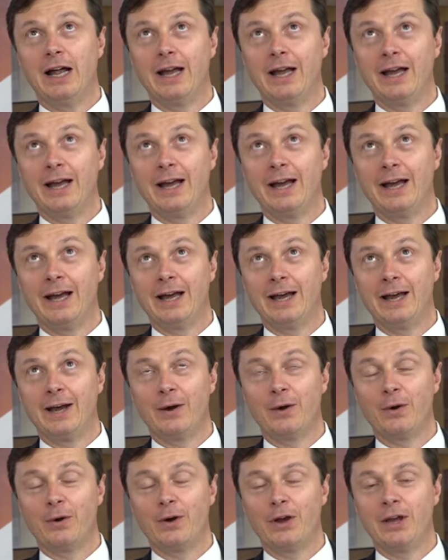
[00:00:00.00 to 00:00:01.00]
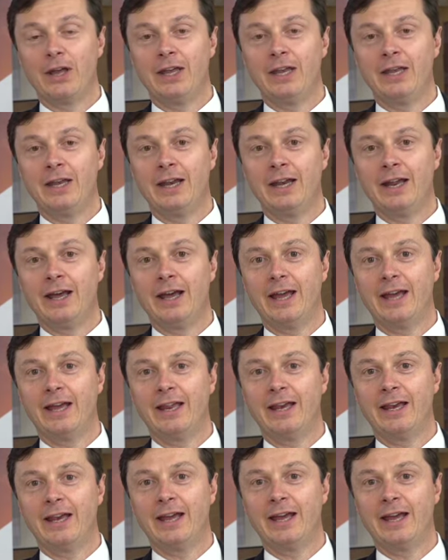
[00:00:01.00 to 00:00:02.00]
at
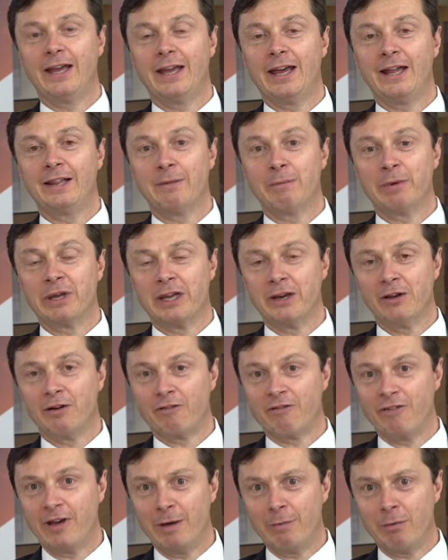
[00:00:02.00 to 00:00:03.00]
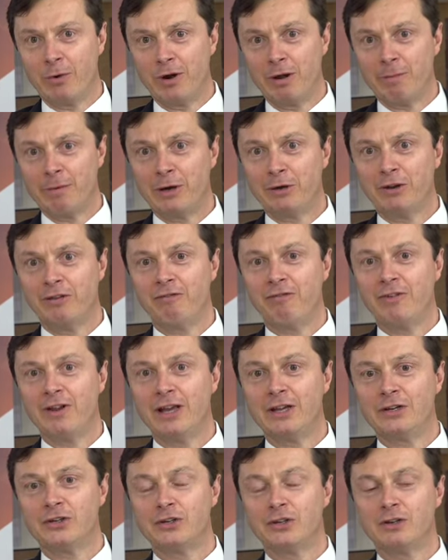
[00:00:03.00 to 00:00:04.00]
the beginning of February about
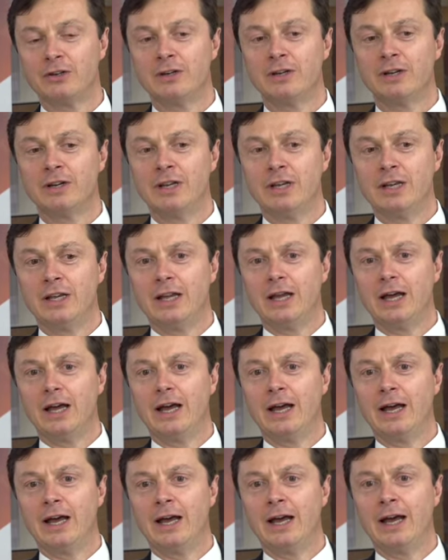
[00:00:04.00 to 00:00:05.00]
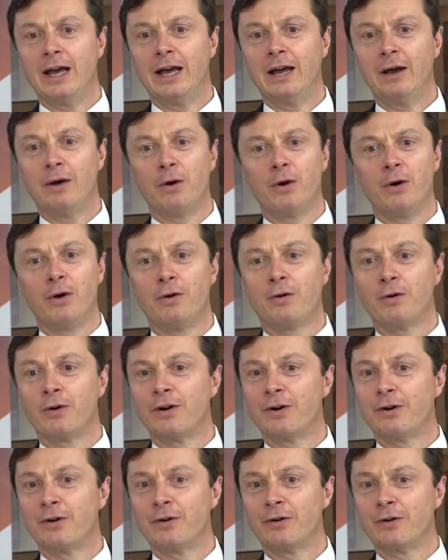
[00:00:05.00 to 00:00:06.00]
inflation,
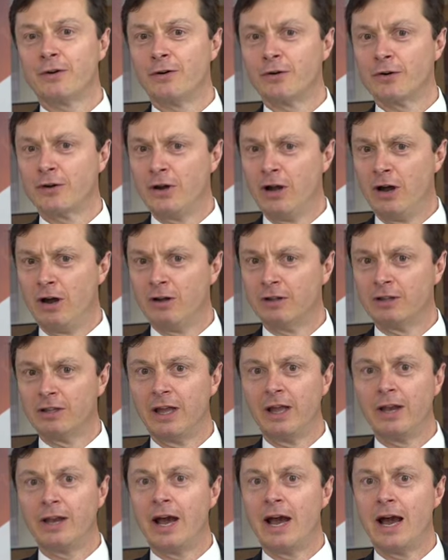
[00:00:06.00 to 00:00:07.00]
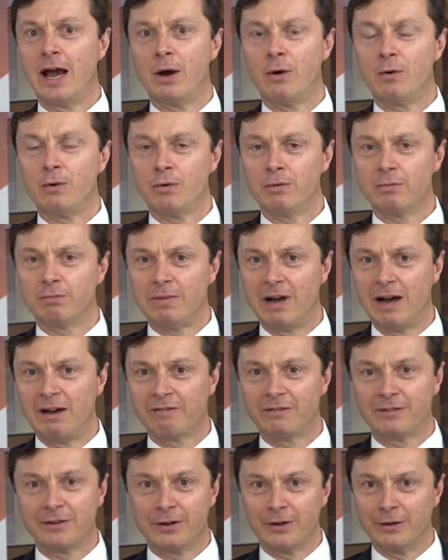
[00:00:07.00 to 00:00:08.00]
or not? And how,
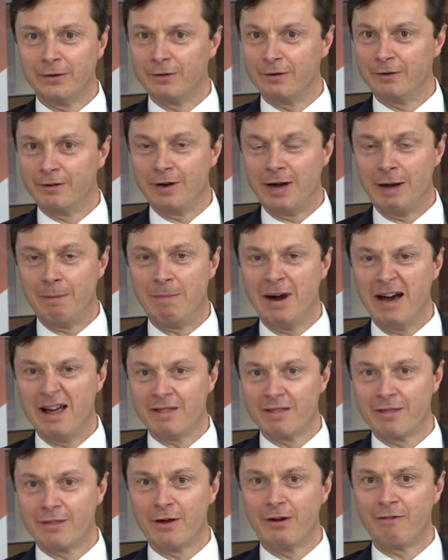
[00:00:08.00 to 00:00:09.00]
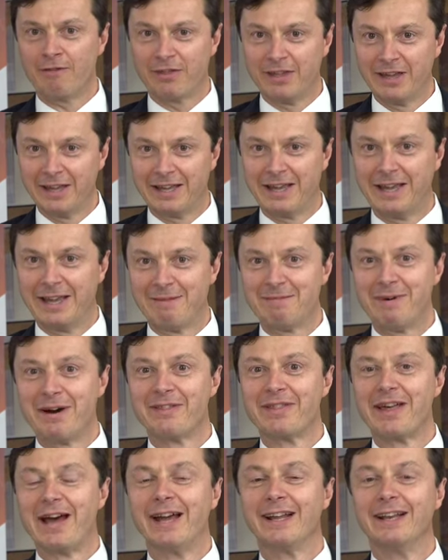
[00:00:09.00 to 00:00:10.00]
after a month of thinking
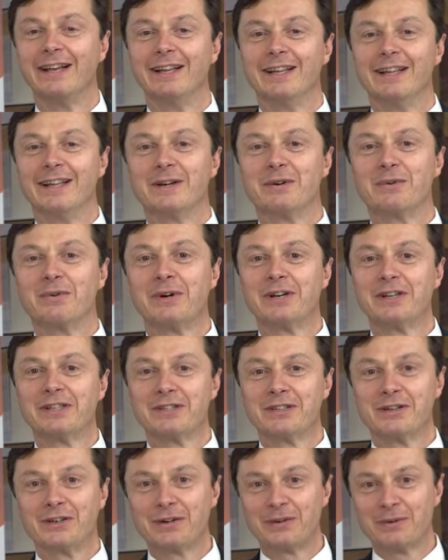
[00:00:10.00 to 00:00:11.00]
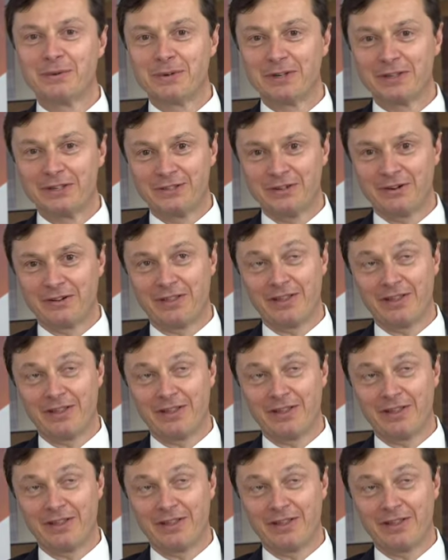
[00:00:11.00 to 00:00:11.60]
about that, what is your